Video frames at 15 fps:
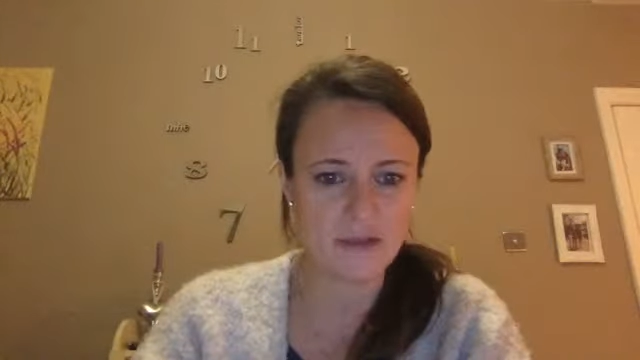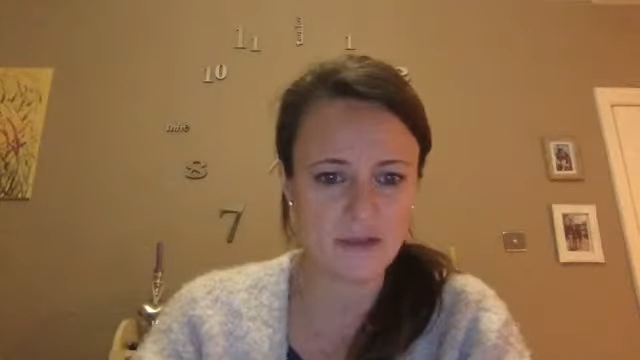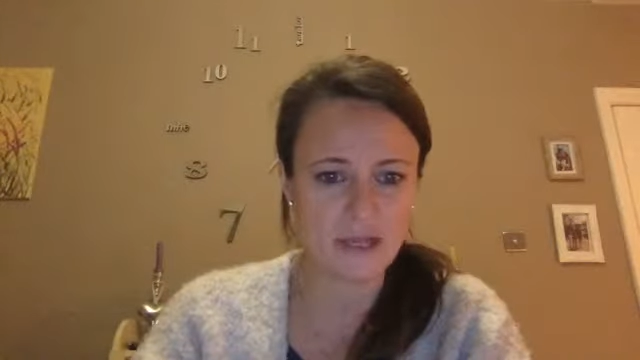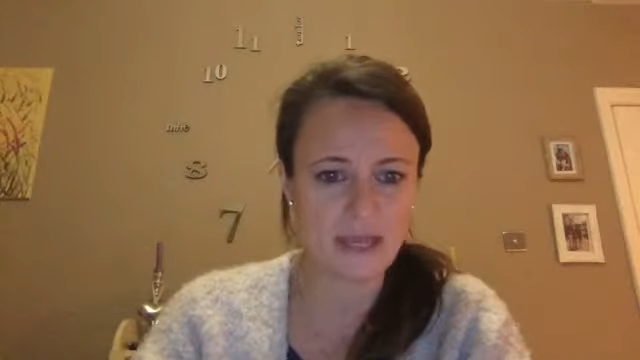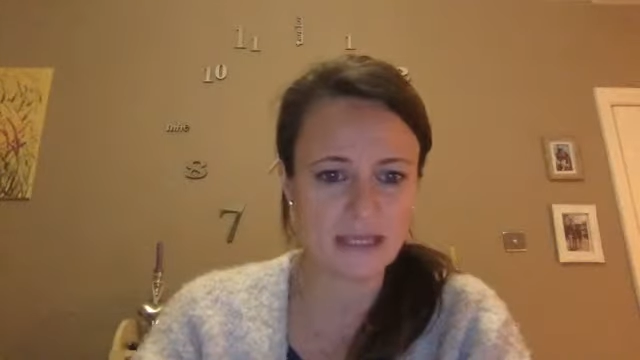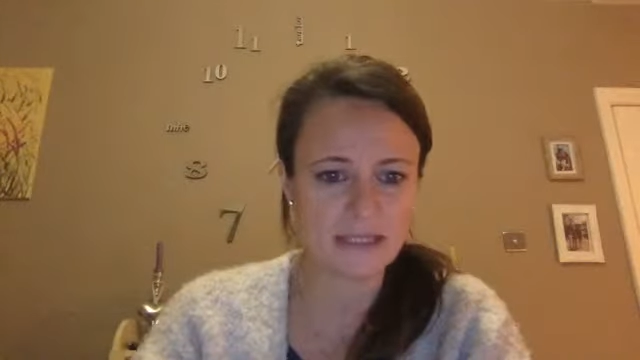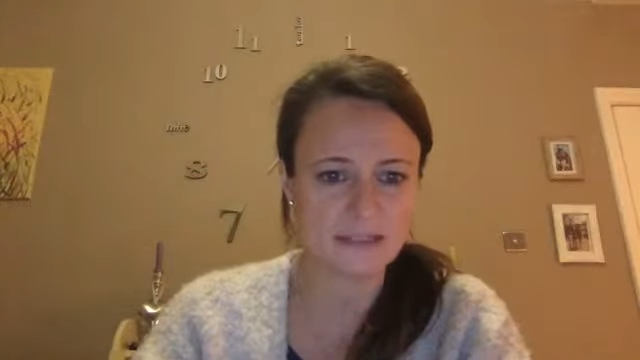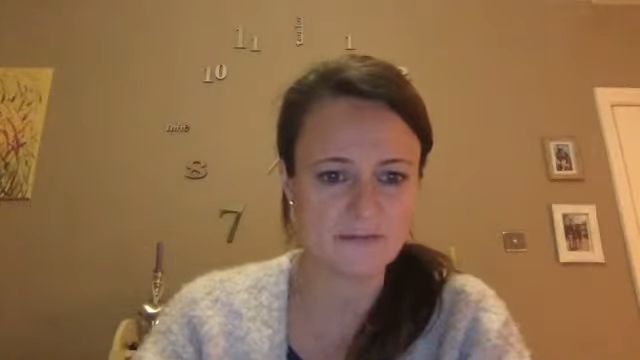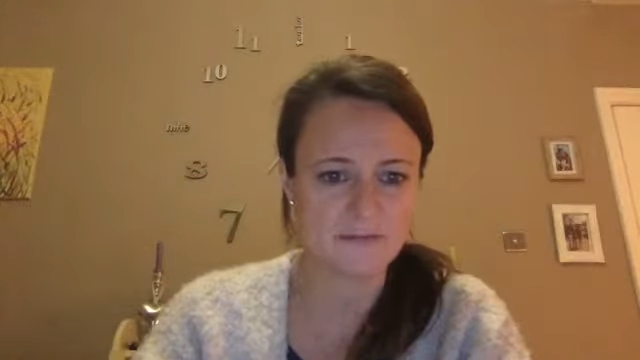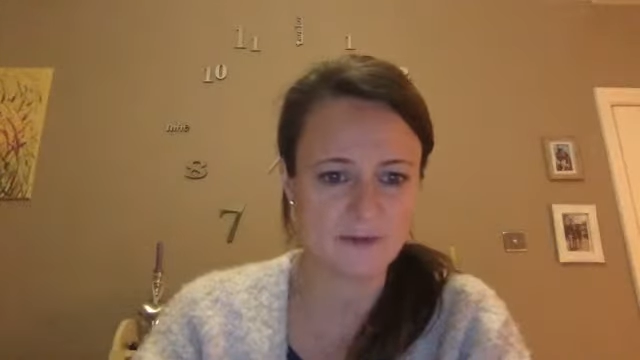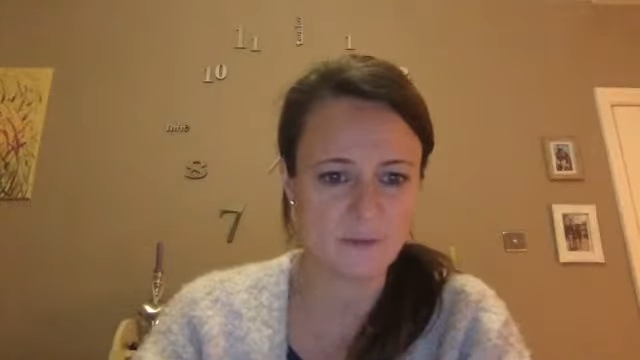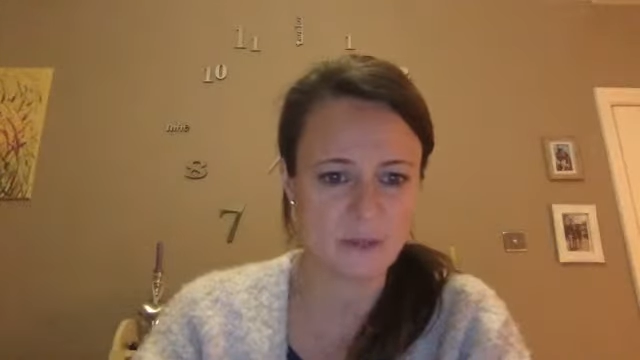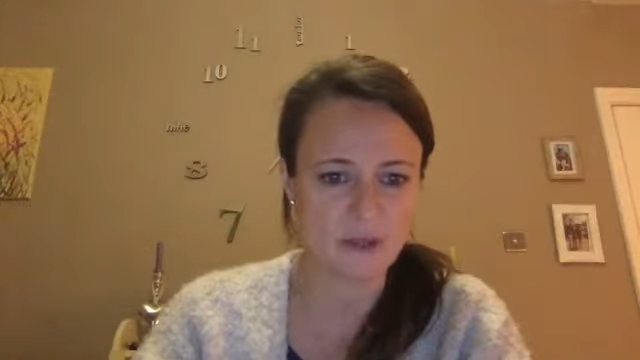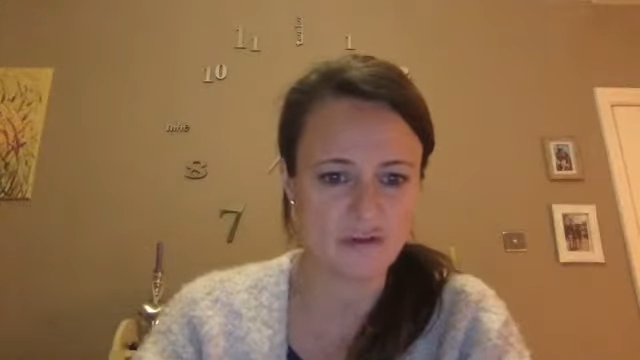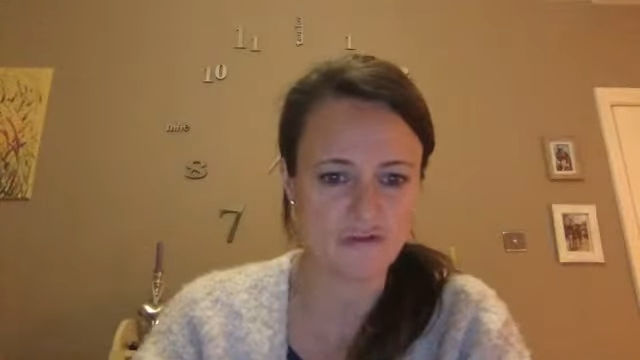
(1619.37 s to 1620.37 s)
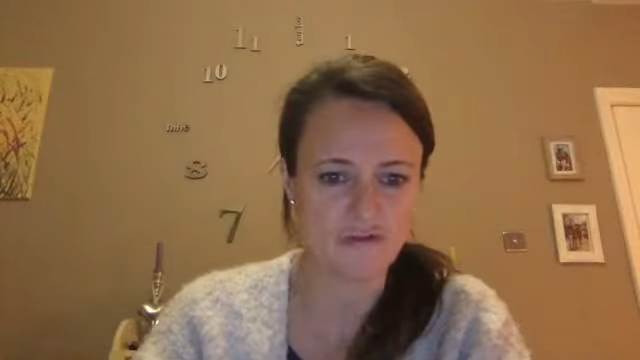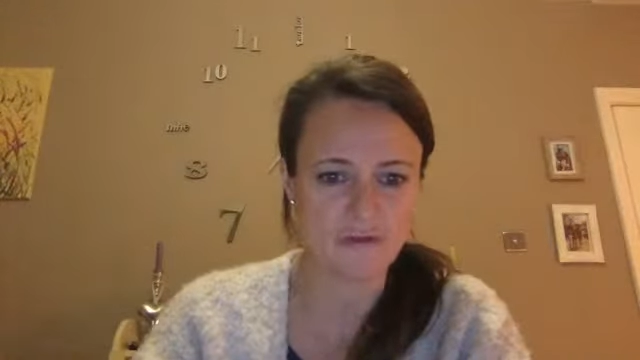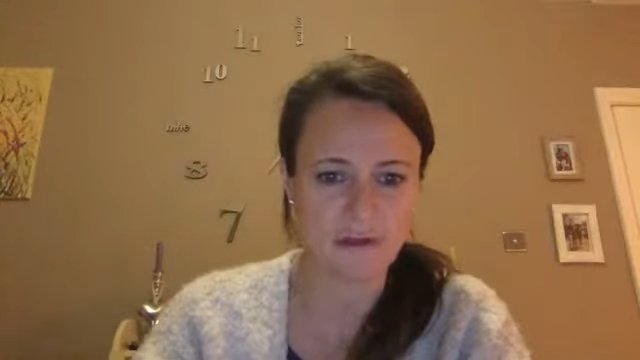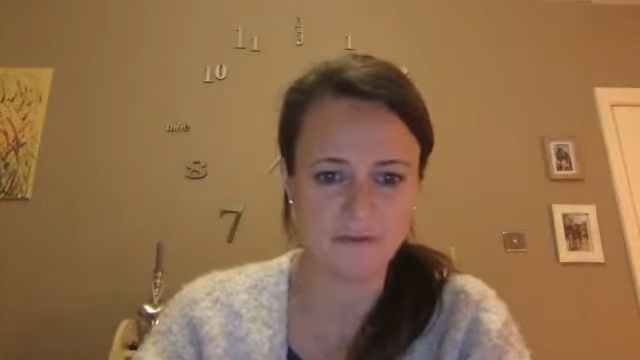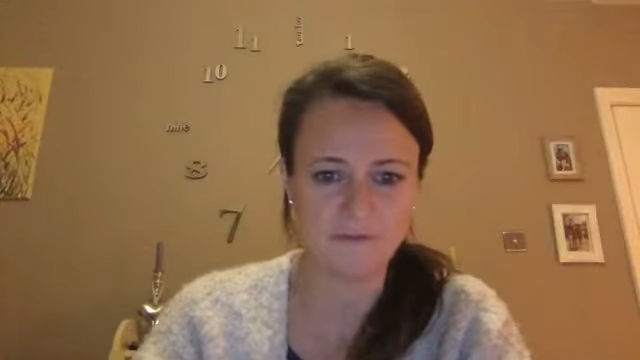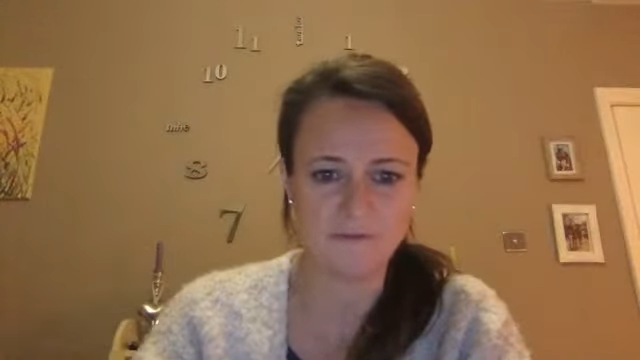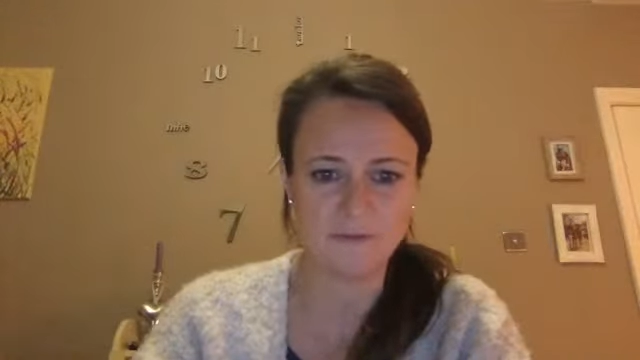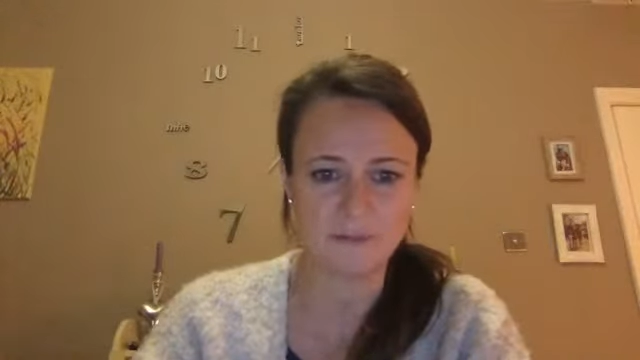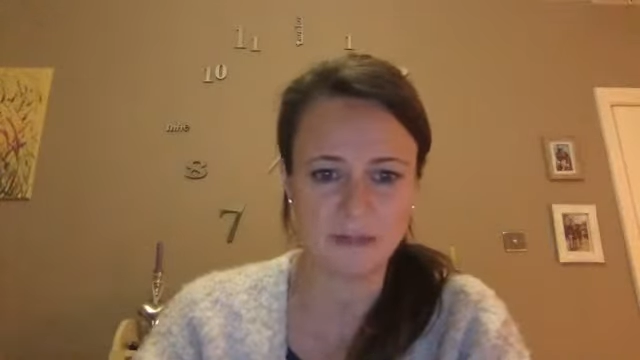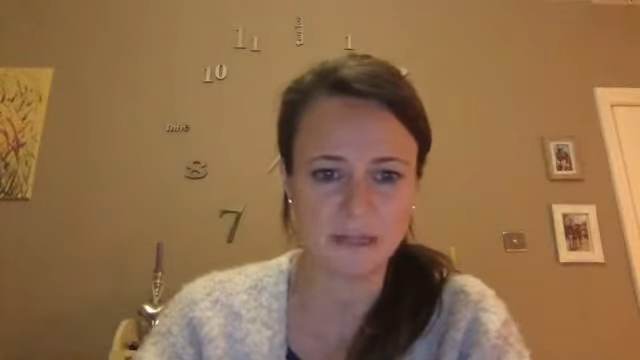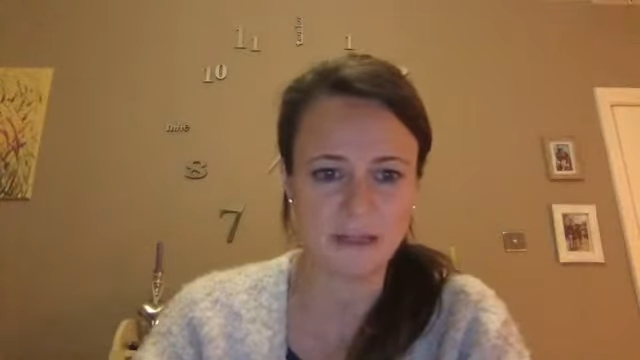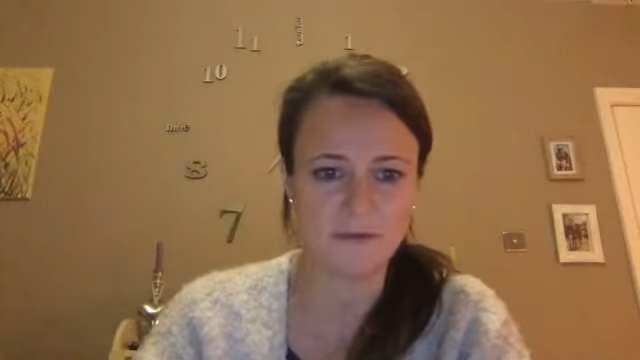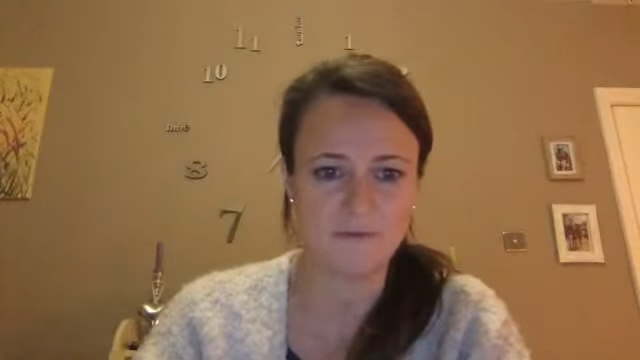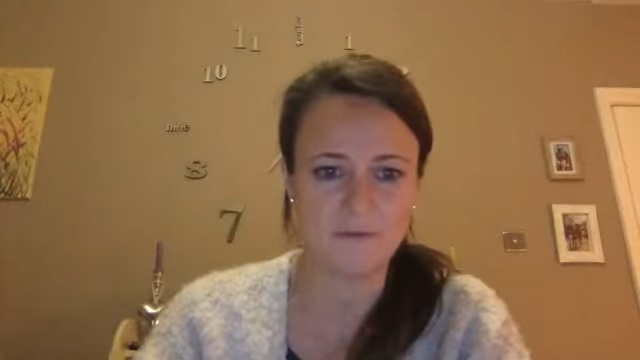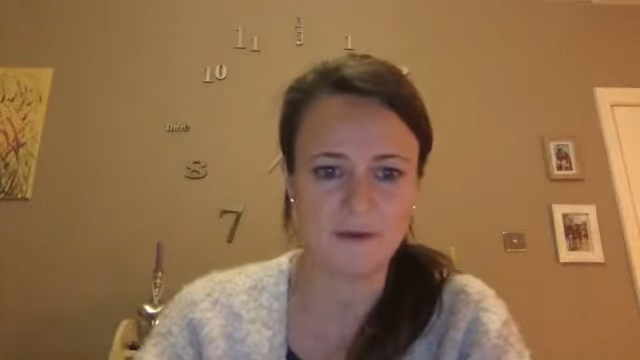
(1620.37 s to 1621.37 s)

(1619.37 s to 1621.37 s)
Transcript: Yes, following your drift. Thank you very